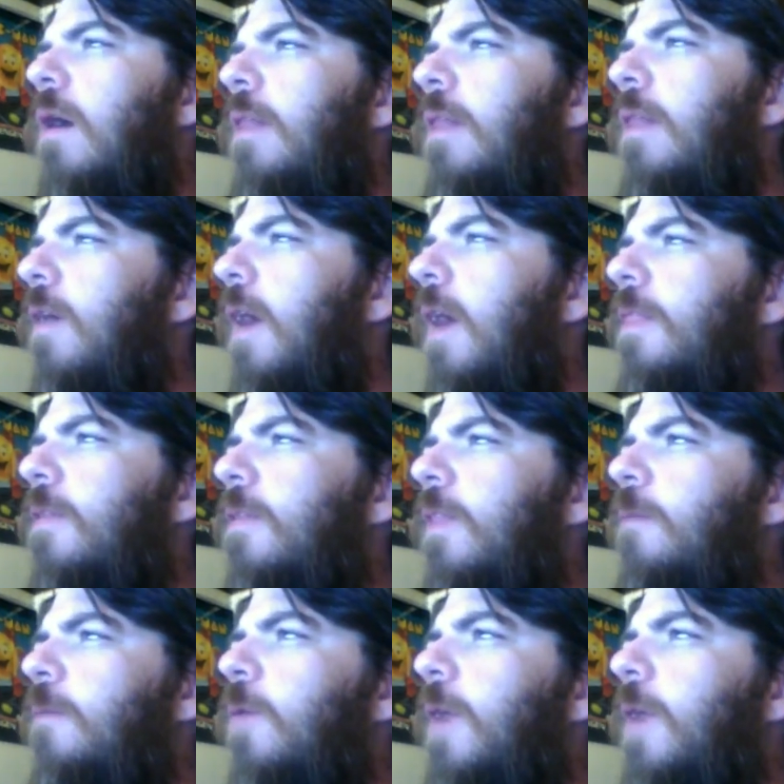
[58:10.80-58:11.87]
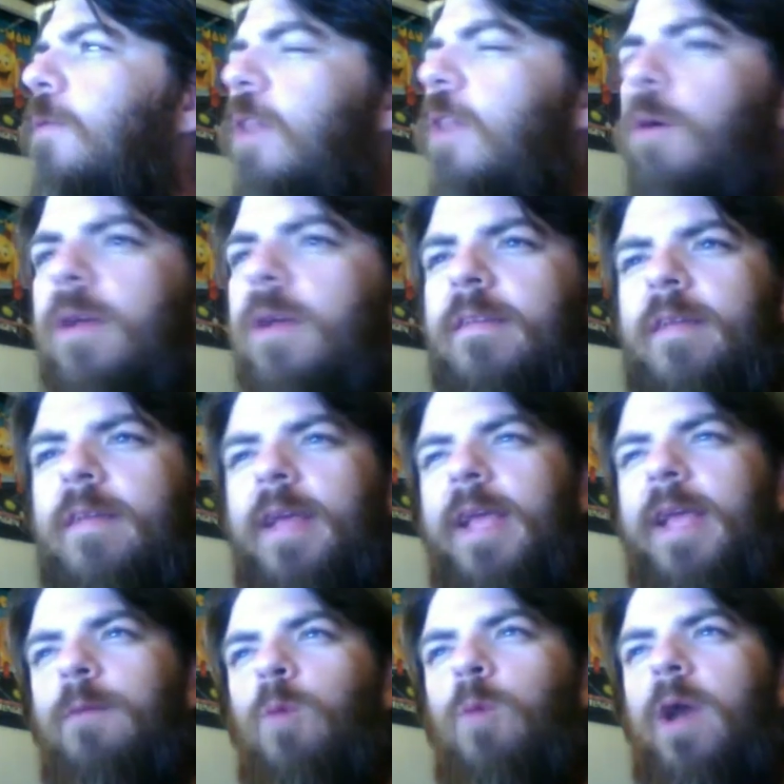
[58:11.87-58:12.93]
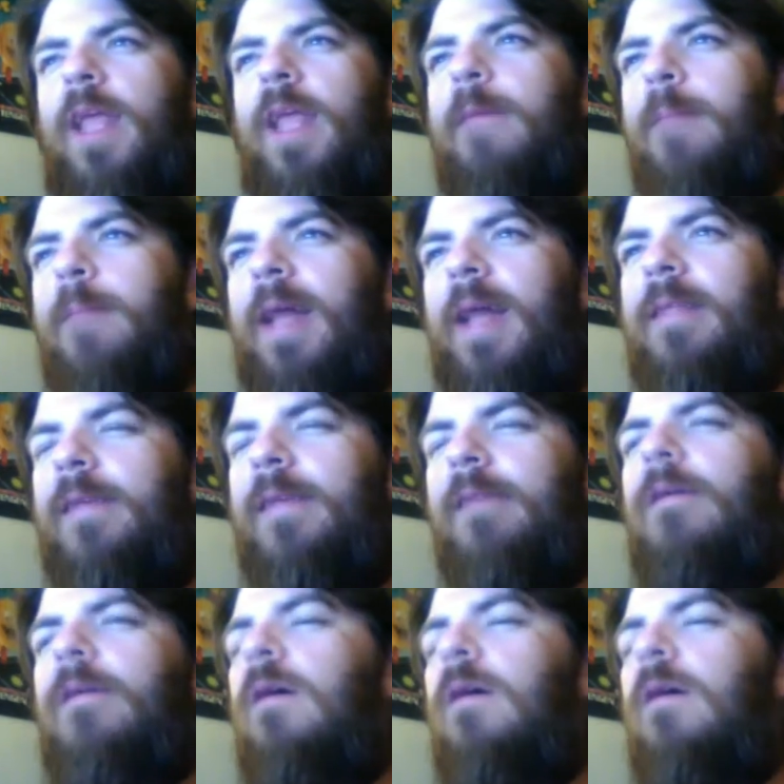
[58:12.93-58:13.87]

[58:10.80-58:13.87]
thought they won it. No, because he bet 0.